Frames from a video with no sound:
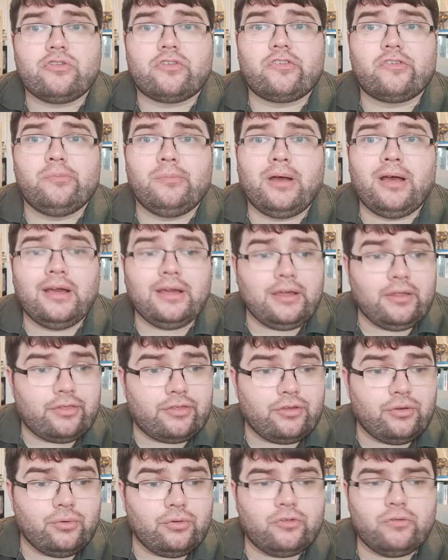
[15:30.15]
Smythe,
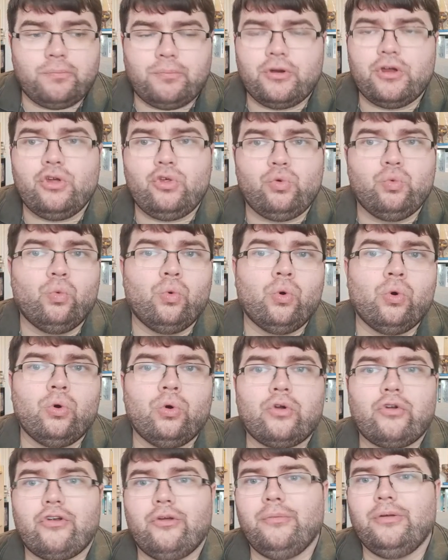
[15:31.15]
who was a British war
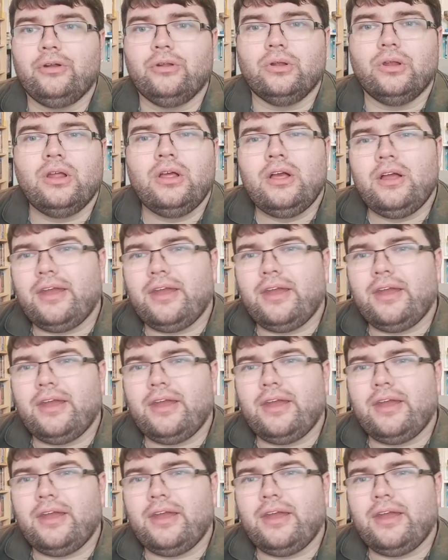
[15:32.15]
criminal.